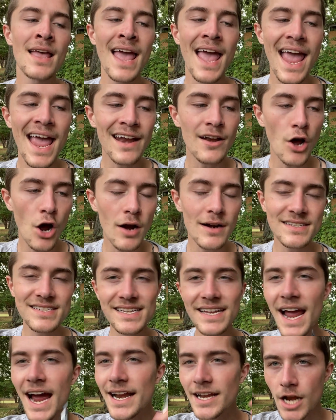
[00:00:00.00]
And
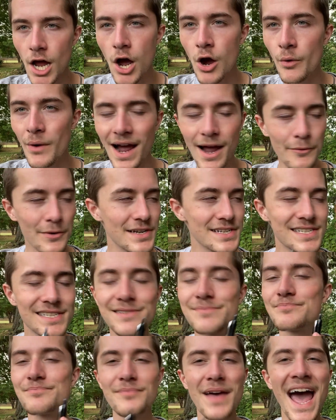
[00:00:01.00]
honestly, I know I
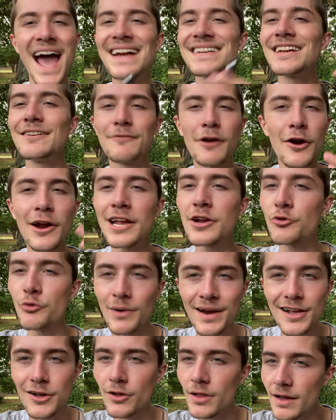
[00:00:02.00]
was acting very
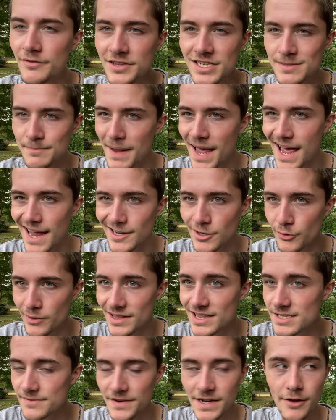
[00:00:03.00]
critical of this pen
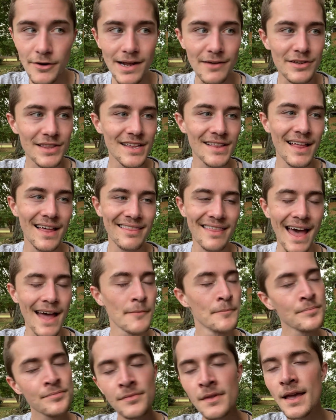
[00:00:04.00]
during this video and everything like that,
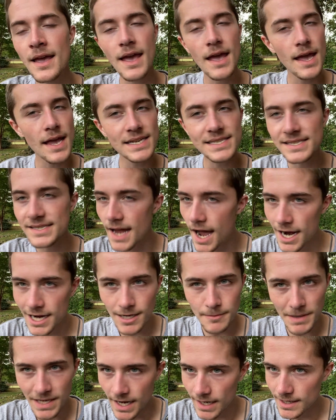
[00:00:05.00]
it's not going
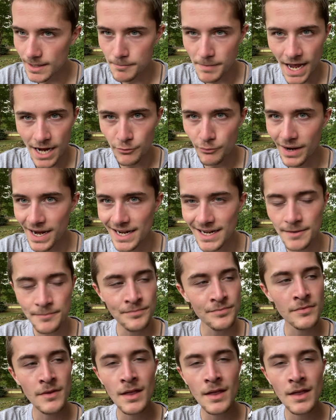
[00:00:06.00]
to be getting a bad rating.